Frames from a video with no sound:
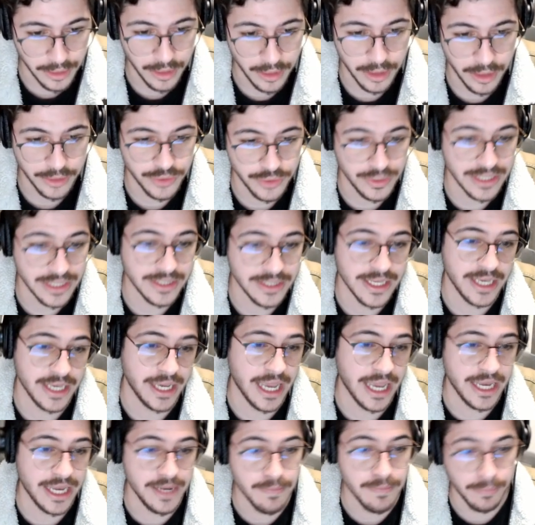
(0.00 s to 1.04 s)
You can take
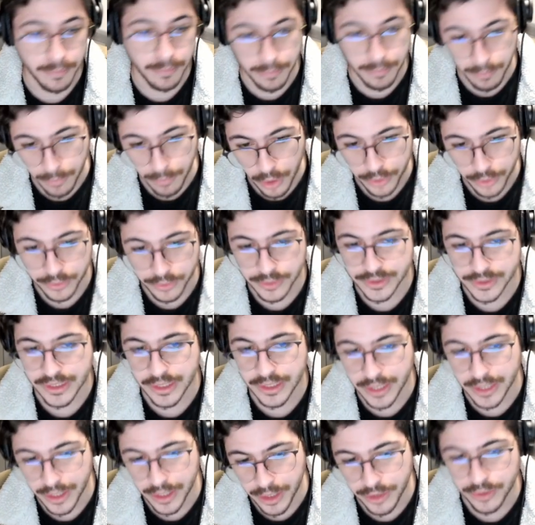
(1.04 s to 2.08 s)
any models
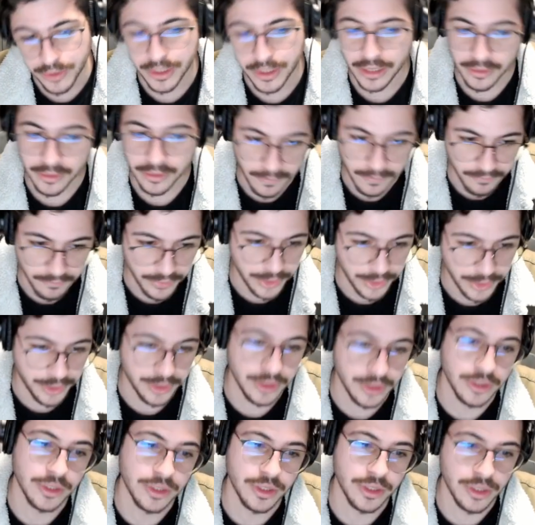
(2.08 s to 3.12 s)
in there, you can
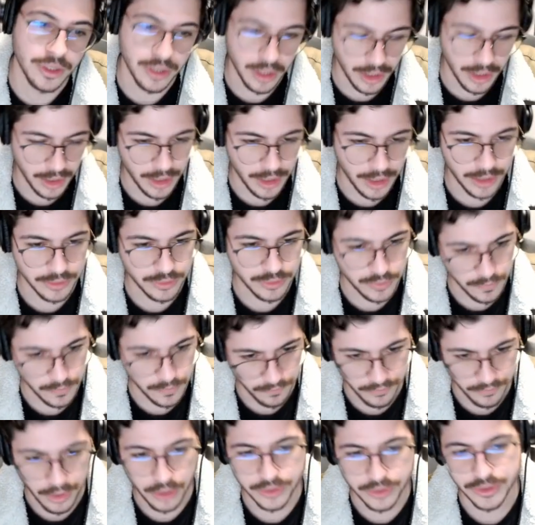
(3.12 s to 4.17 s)
compare to
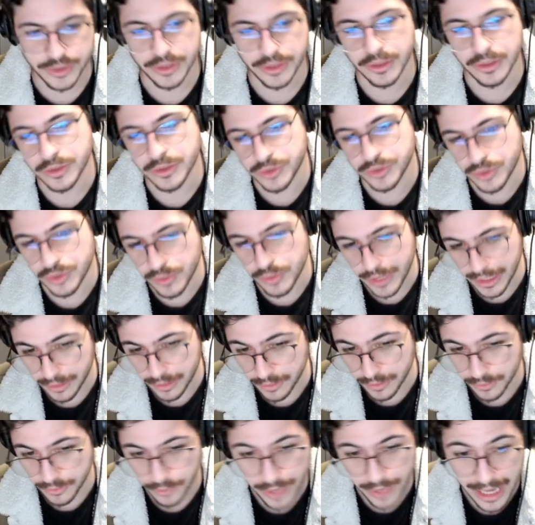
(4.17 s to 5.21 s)
voxels, you
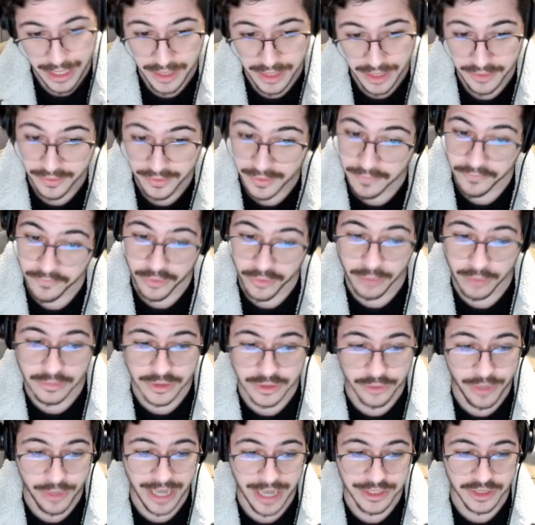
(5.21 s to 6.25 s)
can create anything from
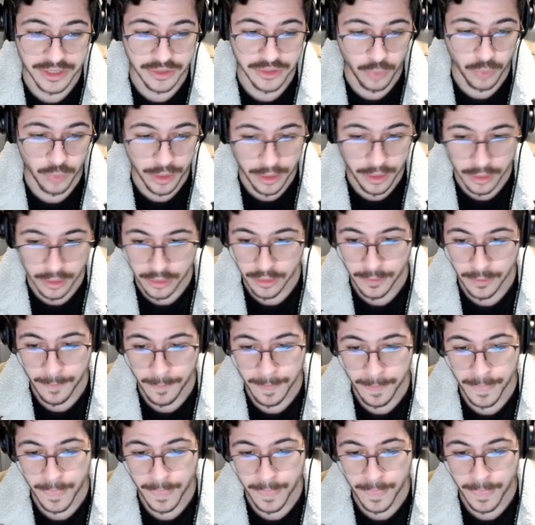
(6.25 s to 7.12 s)
scratch as well.